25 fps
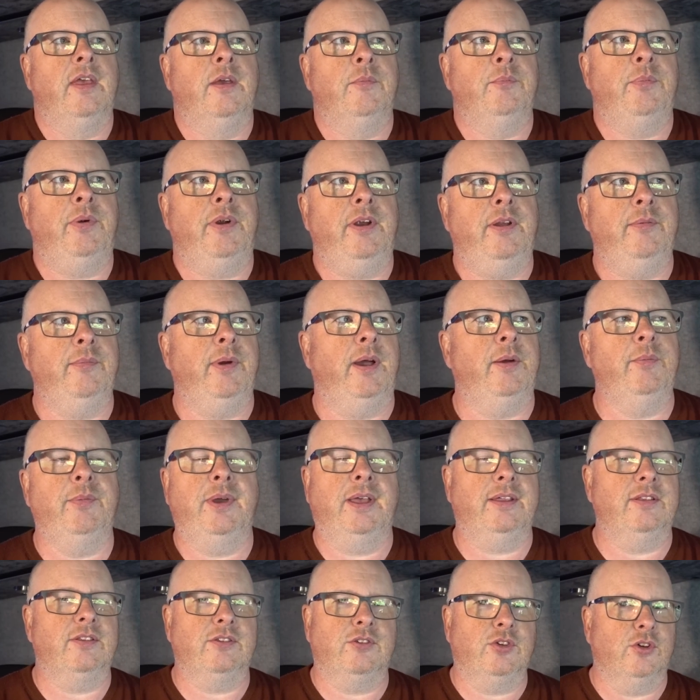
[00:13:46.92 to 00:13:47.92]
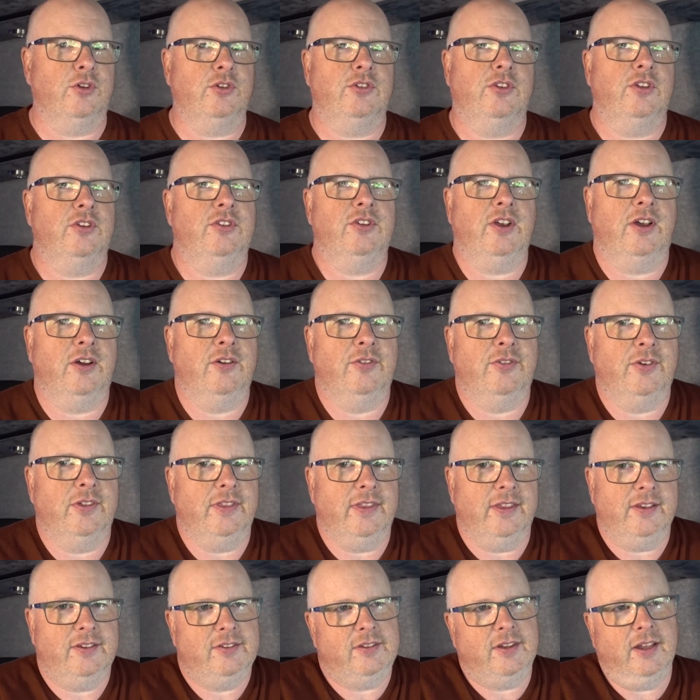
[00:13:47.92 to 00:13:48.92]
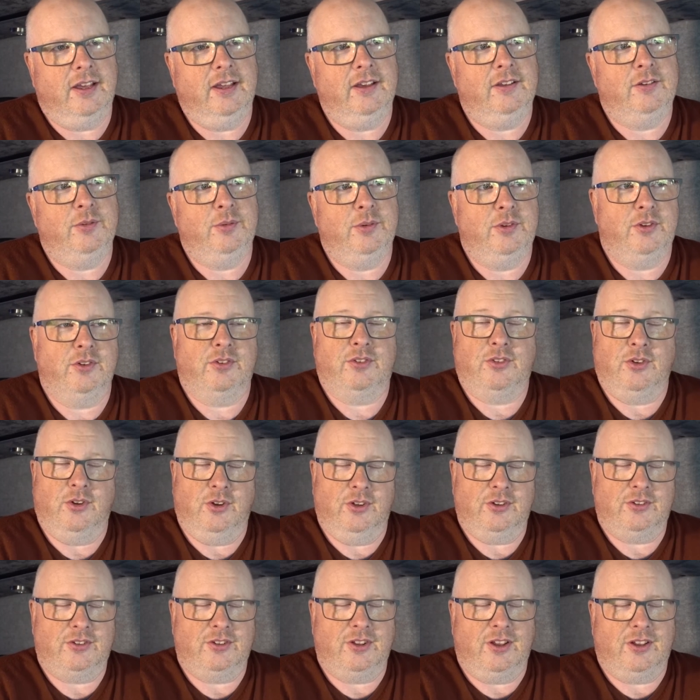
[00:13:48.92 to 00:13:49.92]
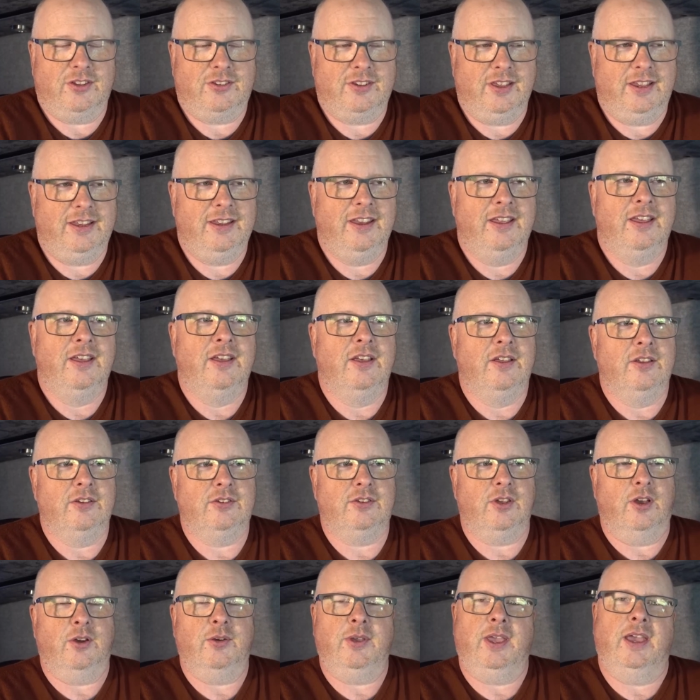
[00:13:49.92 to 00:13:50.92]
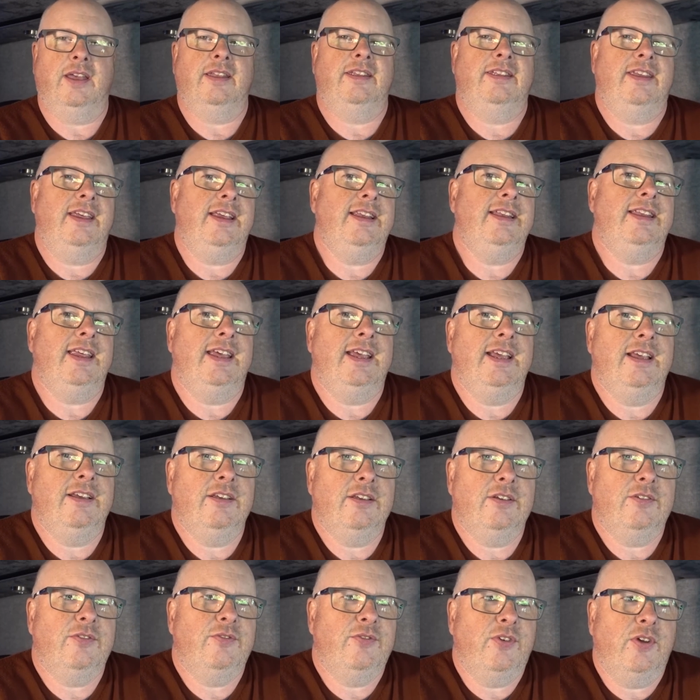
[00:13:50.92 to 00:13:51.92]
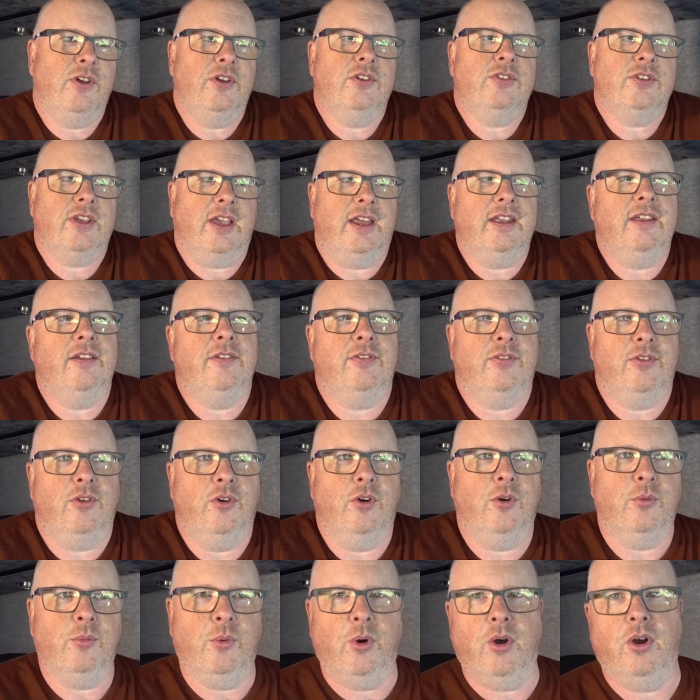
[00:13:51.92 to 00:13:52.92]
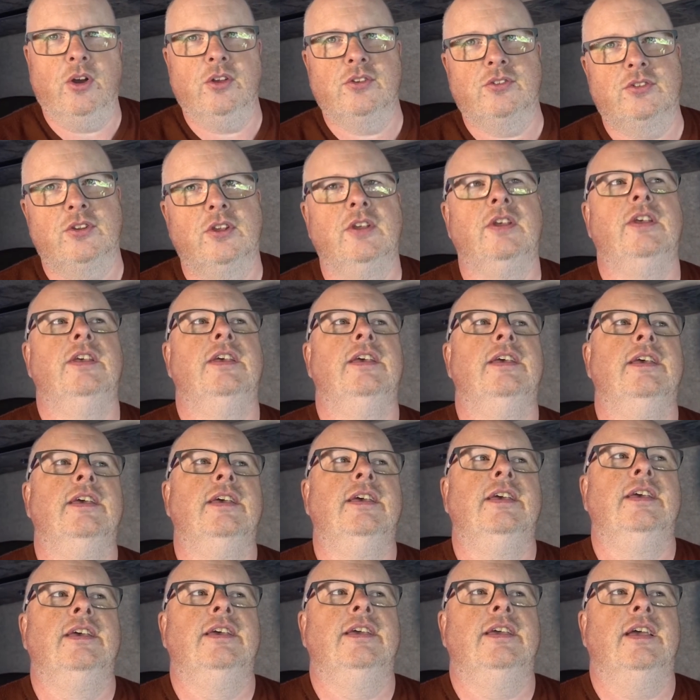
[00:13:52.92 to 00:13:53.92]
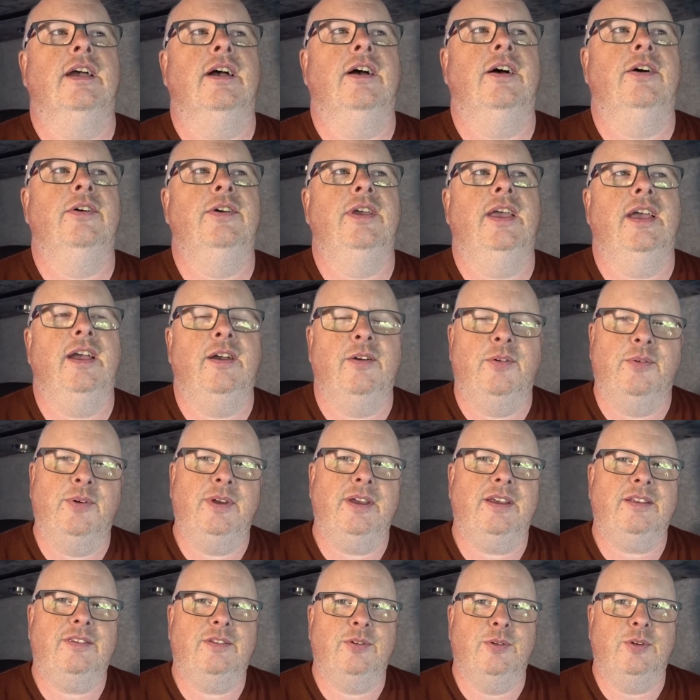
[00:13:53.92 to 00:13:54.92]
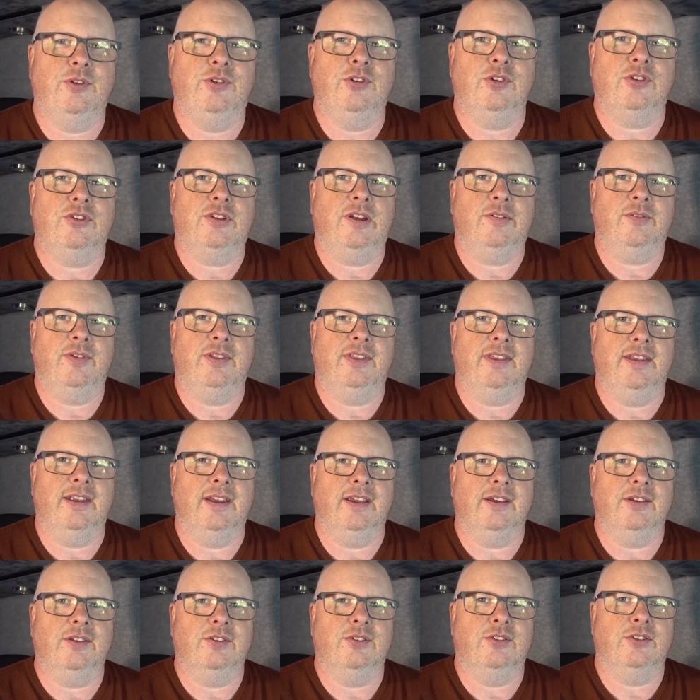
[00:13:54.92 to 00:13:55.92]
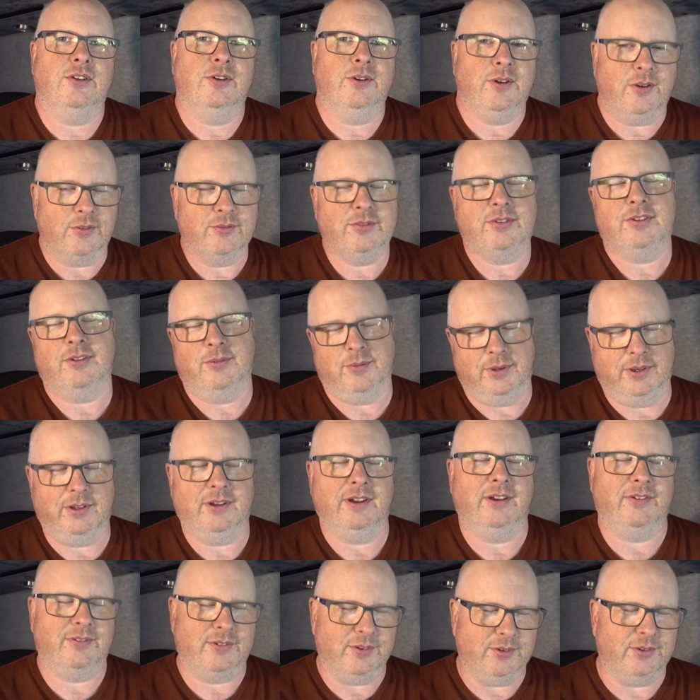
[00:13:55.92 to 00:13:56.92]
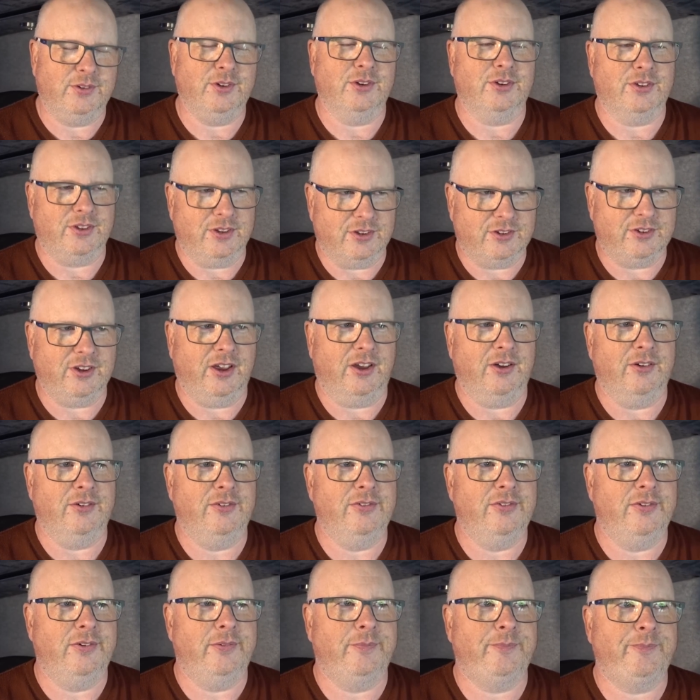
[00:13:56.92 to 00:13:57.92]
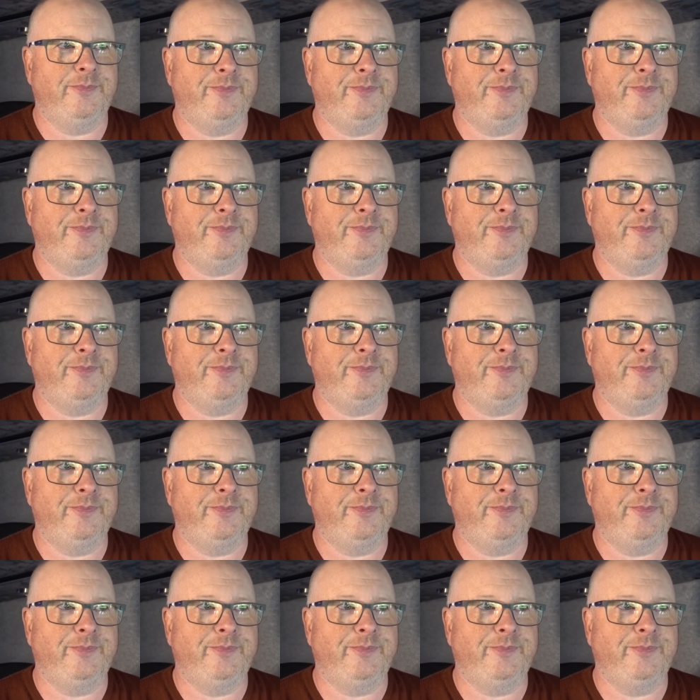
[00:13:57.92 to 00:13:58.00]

Bear in mind, we hadn't touched the shelf at this stage, we just thought it'd slot in. So yeah, ding ding, first kind of thought was, oh yeah, we had to adjust everything else, so obviously we're going to have to adjust the shelf.